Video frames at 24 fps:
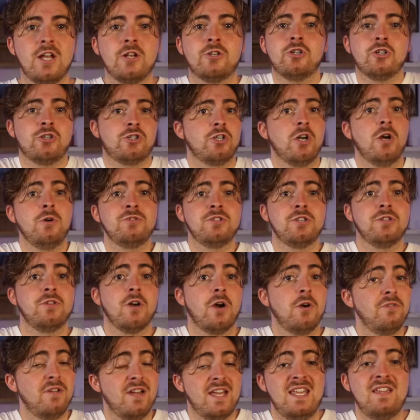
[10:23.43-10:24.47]
It just shows you
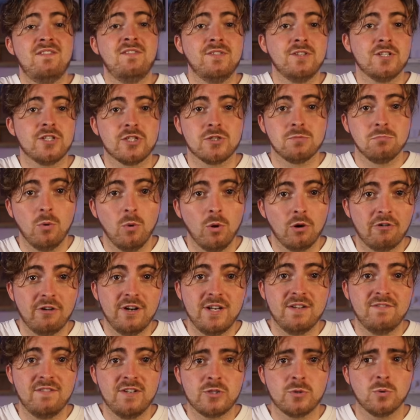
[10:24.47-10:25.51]
though that even the smaller
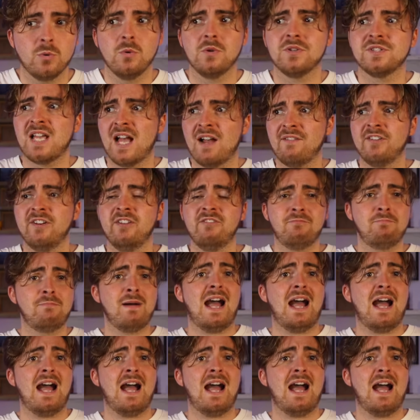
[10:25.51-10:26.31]
individuals have enough